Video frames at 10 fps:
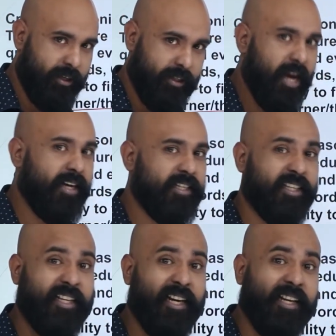That is
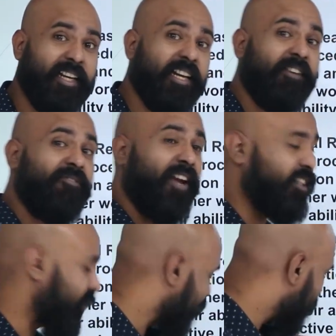critical
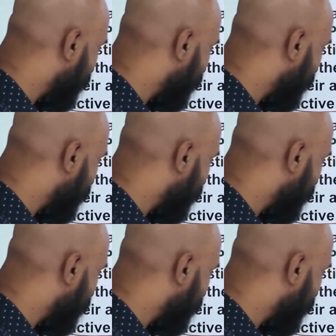reflection.